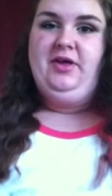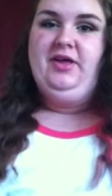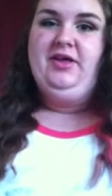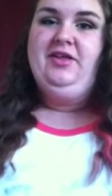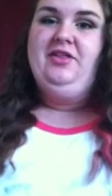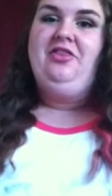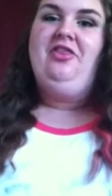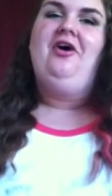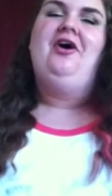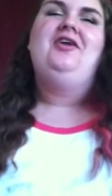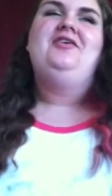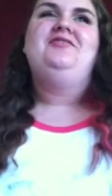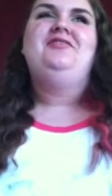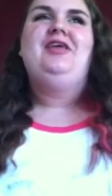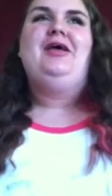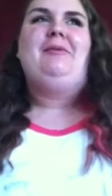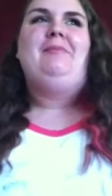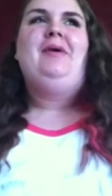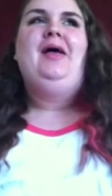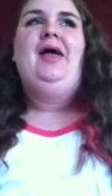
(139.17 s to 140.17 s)
thought of
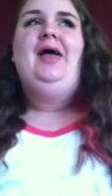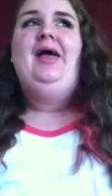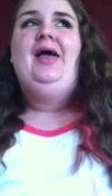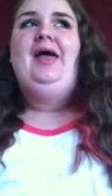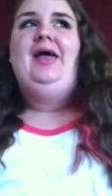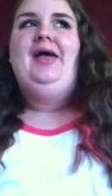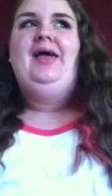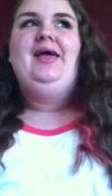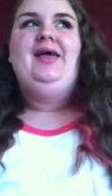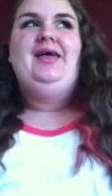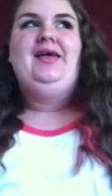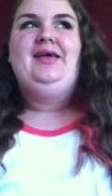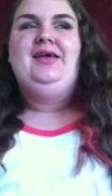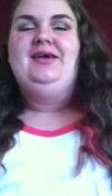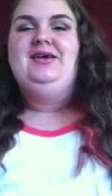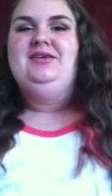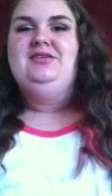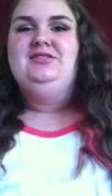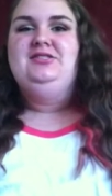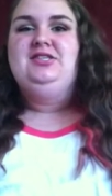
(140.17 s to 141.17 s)
them.
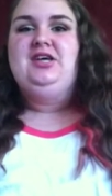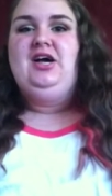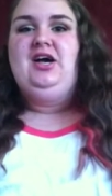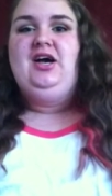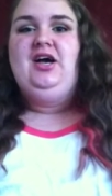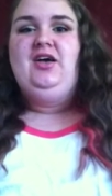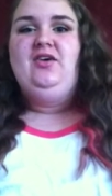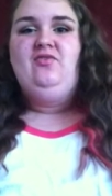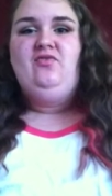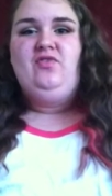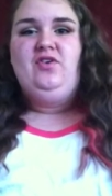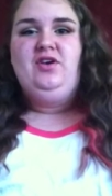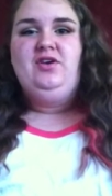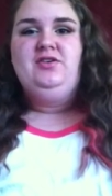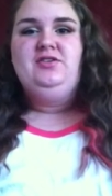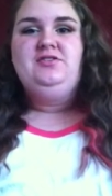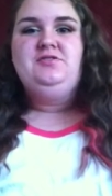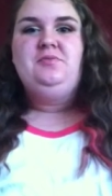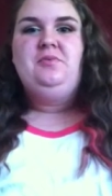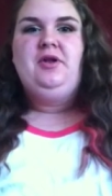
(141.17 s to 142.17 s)
And at
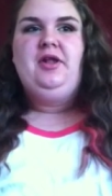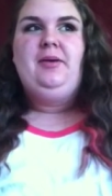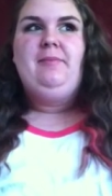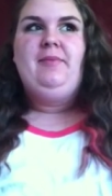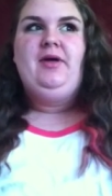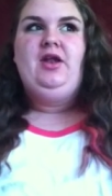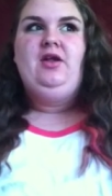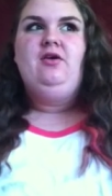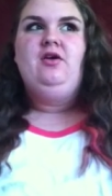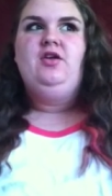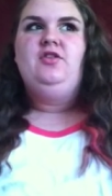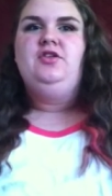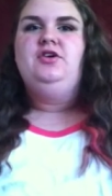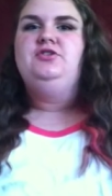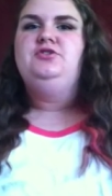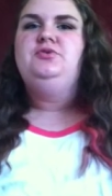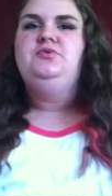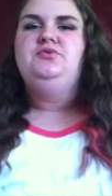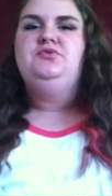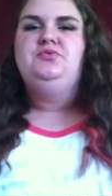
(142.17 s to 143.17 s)
first, when I met her, I thought
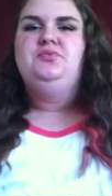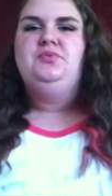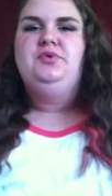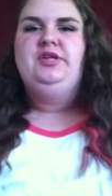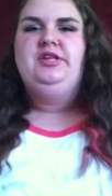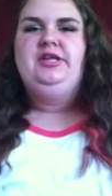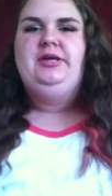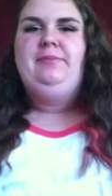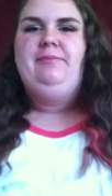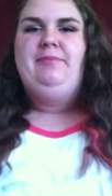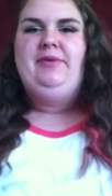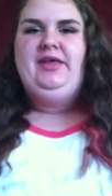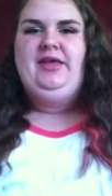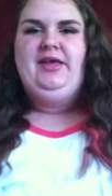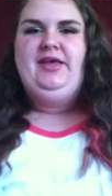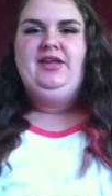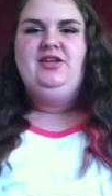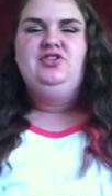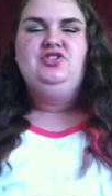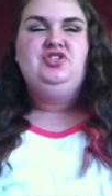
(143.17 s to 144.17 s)
she was really
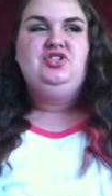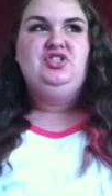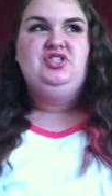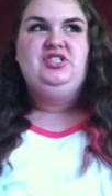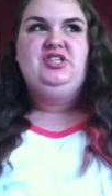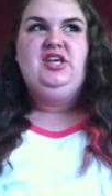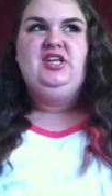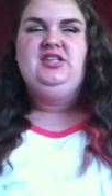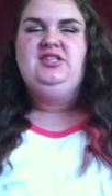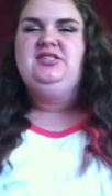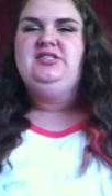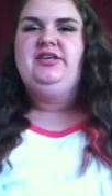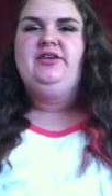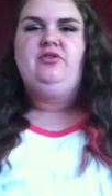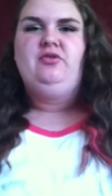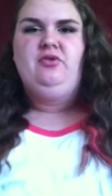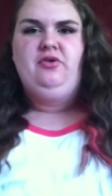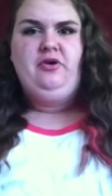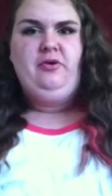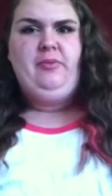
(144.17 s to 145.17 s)
mean. She just had this like
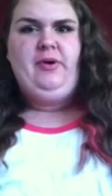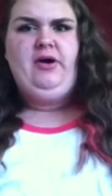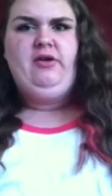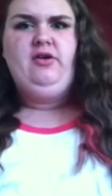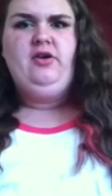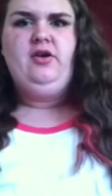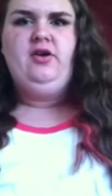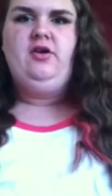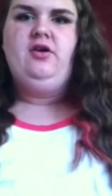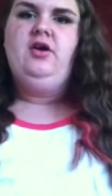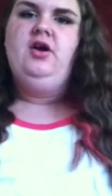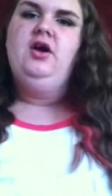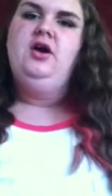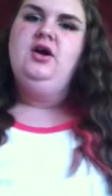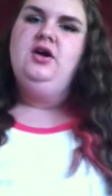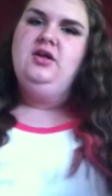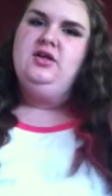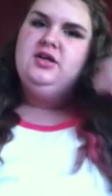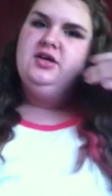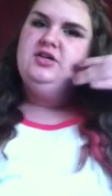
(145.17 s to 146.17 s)
look about her
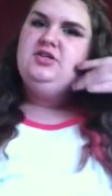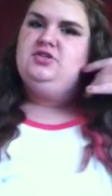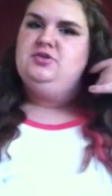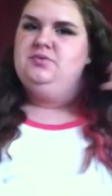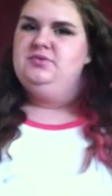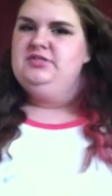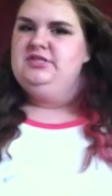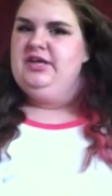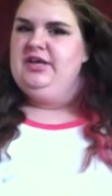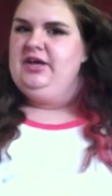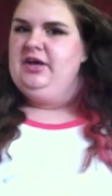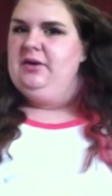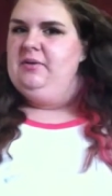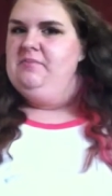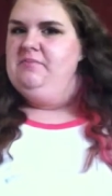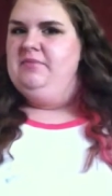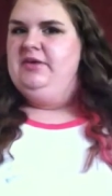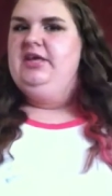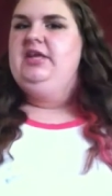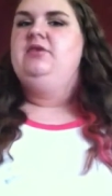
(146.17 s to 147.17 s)
like she was like a
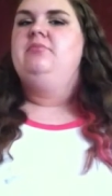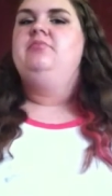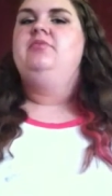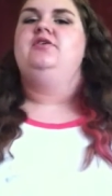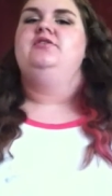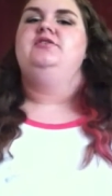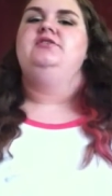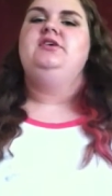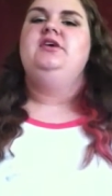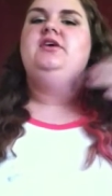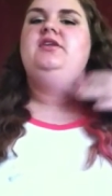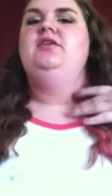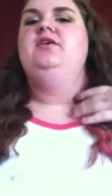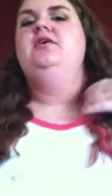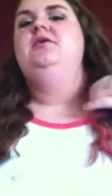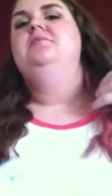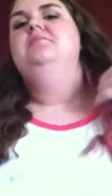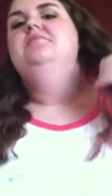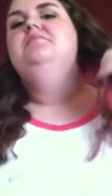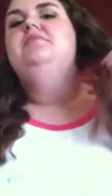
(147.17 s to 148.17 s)
mean person,
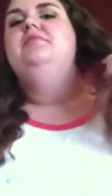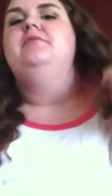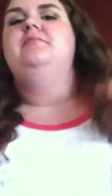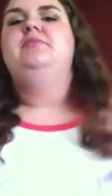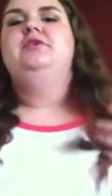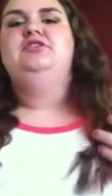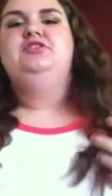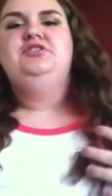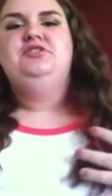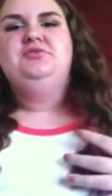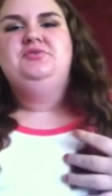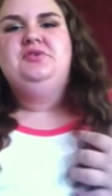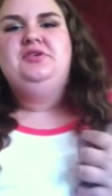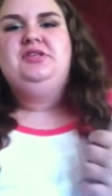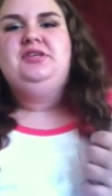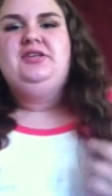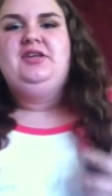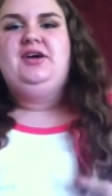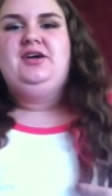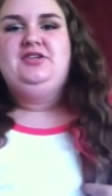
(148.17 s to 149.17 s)
but she's
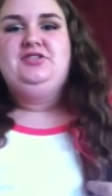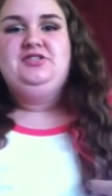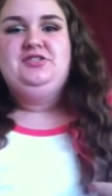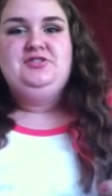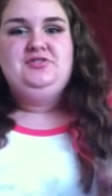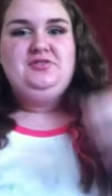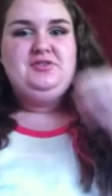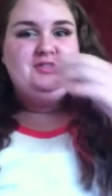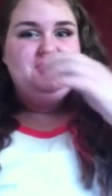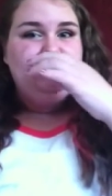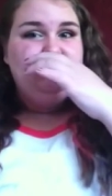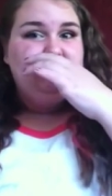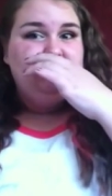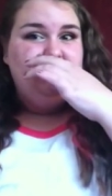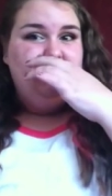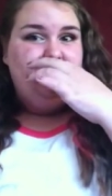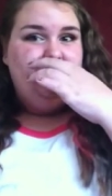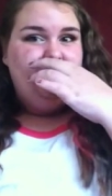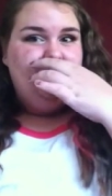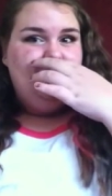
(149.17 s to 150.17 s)
really not. She's really
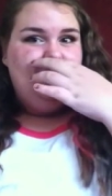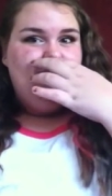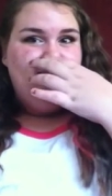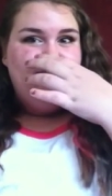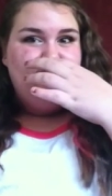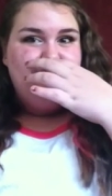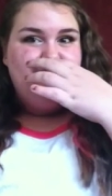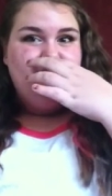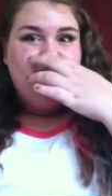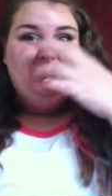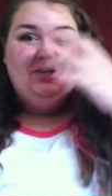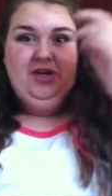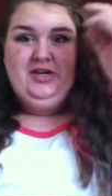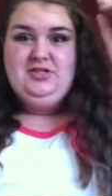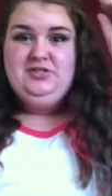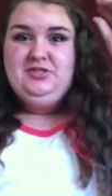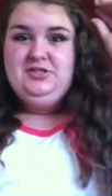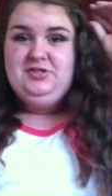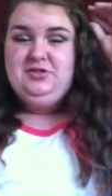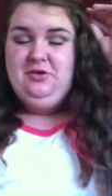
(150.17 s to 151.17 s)
sweet and she
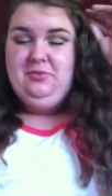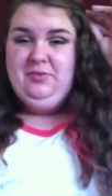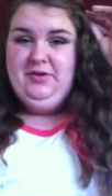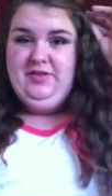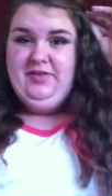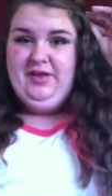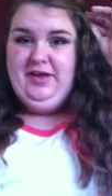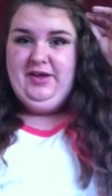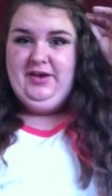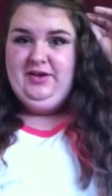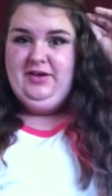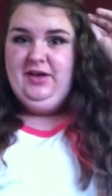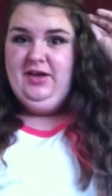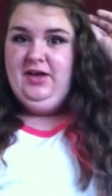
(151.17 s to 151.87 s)
actually told me that